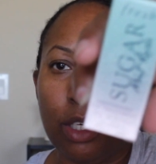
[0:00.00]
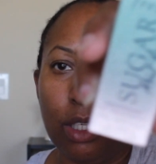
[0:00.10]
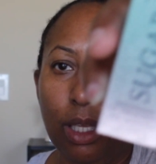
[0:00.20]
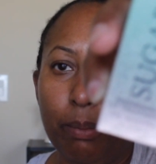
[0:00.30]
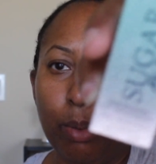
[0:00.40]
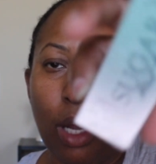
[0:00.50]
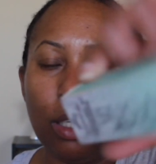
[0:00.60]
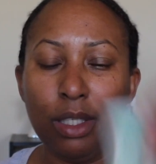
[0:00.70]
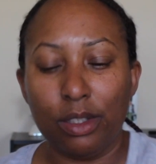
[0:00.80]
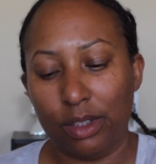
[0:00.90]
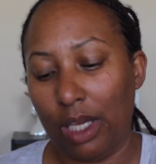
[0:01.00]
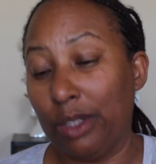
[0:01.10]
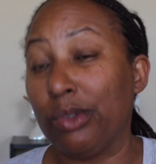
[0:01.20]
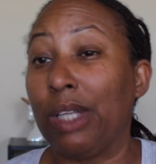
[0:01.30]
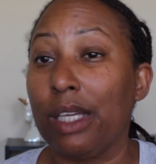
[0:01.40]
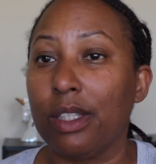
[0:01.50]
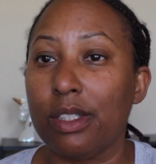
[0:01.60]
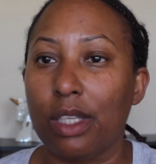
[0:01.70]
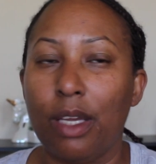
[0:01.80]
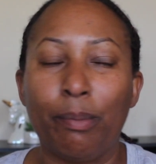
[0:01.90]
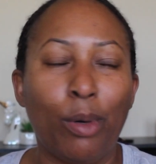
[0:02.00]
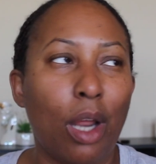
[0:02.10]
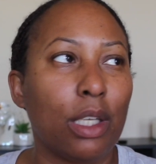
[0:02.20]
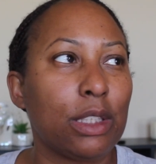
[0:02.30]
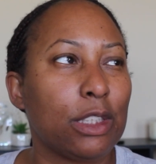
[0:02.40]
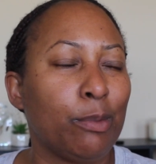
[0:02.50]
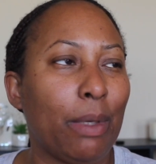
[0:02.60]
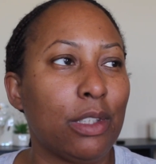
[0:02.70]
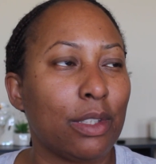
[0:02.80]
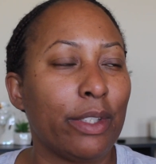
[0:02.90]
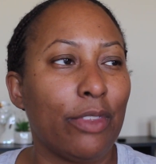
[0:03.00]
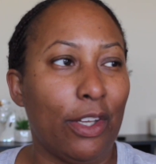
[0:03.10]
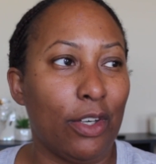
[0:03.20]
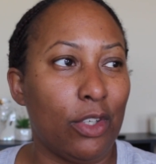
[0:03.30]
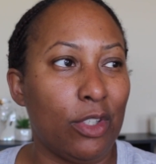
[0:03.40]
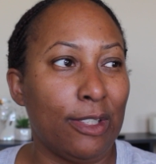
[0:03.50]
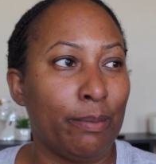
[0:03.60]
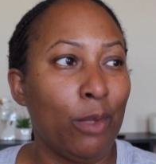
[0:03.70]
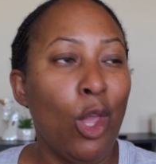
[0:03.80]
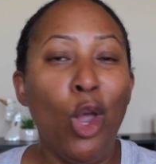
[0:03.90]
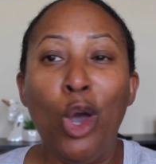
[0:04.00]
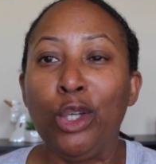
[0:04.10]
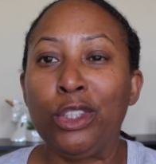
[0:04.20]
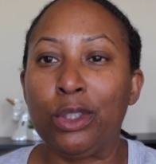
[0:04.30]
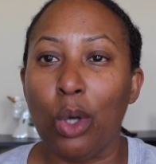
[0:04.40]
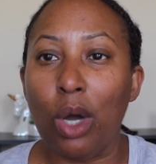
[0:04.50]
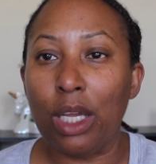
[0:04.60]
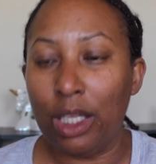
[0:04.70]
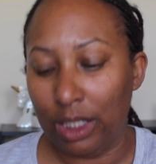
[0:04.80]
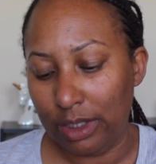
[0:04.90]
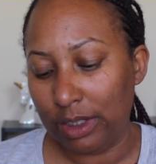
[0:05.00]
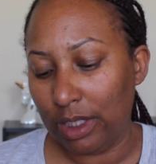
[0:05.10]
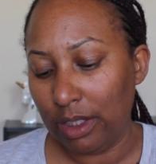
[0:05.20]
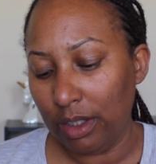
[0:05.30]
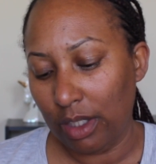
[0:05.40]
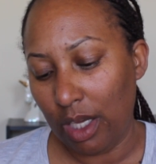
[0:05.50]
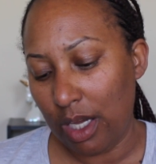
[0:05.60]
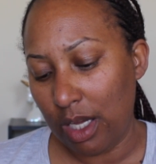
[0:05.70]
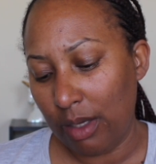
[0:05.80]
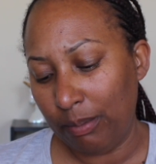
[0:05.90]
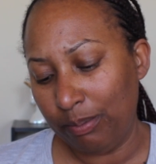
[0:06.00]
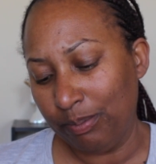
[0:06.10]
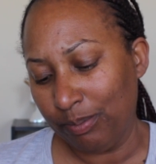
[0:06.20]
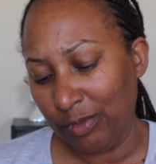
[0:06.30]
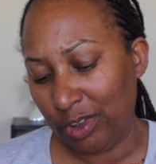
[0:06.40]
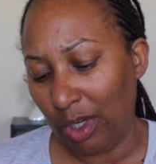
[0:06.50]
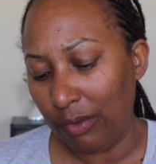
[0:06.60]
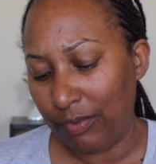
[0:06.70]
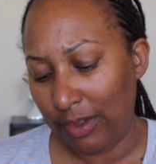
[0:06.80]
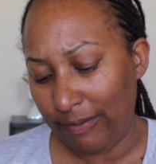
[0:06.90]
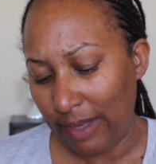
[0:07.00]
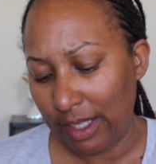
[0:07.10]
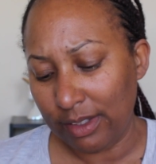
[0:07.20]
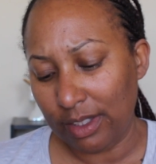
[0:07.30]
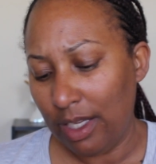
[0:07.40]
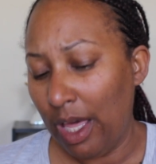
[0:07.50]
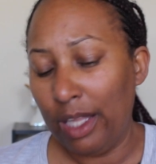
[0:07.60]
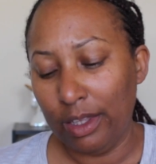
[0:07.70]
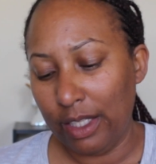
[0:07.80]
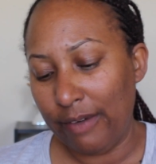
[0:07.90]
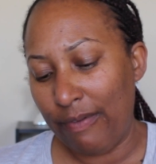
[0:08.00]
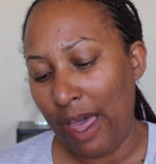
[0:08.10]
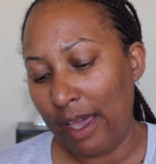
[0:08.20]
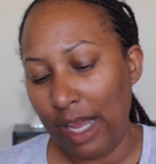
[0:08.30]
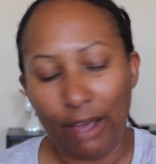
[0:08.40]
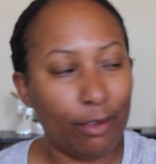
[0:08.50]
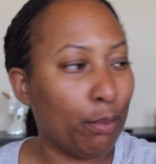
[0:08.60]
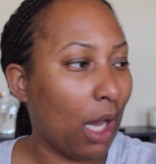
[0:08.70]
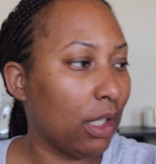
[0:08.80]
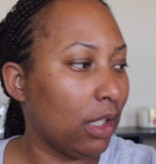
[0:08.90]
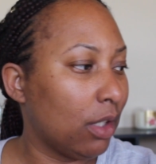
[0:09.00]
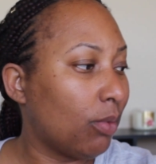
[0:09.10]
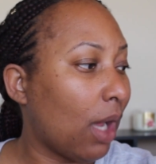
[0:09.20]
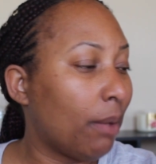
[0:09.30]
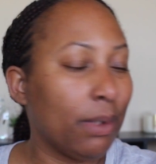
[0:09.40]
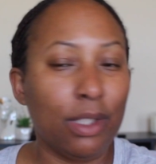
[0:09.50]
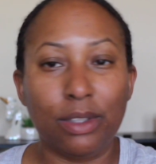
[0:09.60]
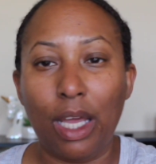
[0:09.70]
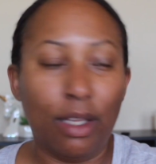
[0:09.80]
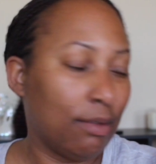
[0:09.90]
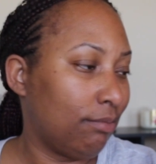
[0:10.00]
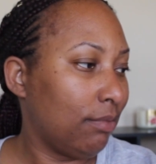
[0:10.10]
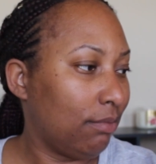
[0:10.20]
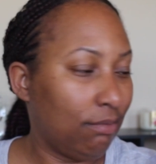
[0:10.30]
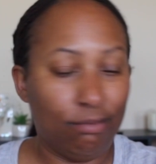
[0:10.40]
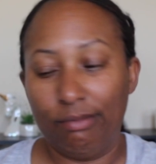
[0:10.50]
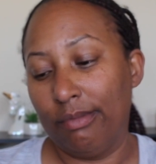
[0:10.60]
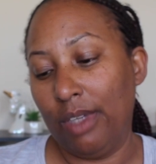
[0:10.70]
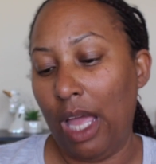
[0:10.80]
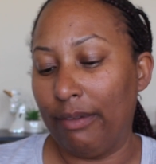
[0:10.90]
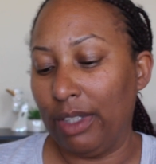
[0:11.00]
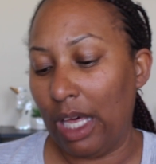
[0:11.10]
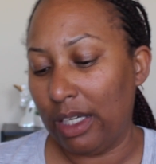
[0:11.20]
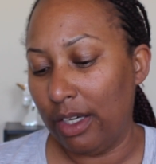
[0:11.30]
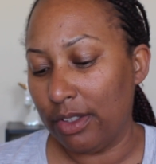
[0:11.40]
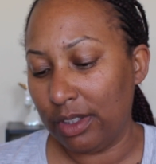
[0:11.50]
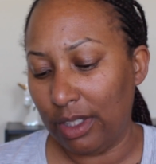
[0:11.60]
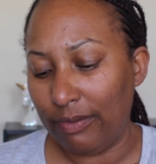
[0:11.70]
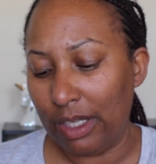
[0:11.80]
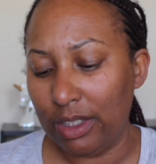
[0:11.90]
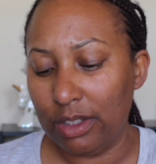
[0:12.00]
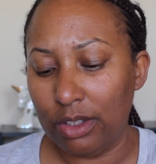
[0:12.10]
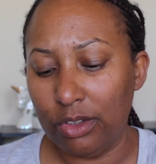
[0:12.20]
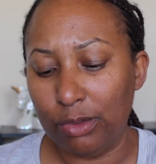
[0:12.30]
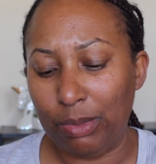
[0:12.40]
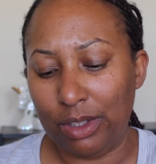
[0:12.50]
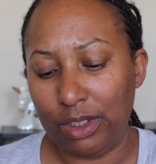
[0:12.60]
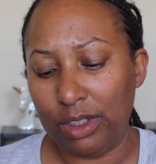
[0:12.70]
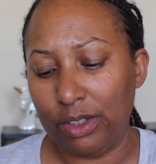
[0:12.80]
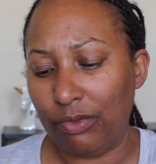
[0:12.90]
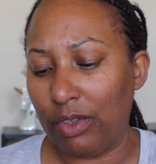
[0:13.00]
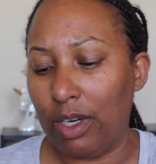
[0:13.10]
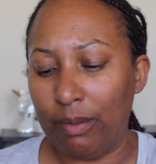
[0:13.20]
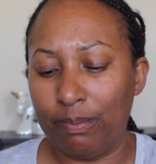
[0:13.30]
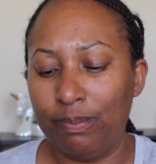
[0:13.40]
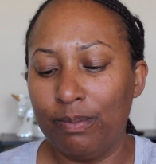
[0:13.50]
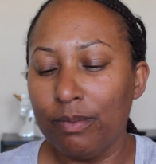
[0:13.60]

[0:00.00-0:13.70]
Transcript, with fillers: their lip products. I do like their skin products, especially their soy cleansing soap for the face. Love that. Haven't bought it in a while because I have a lot of other stuff I need to use, but this is from,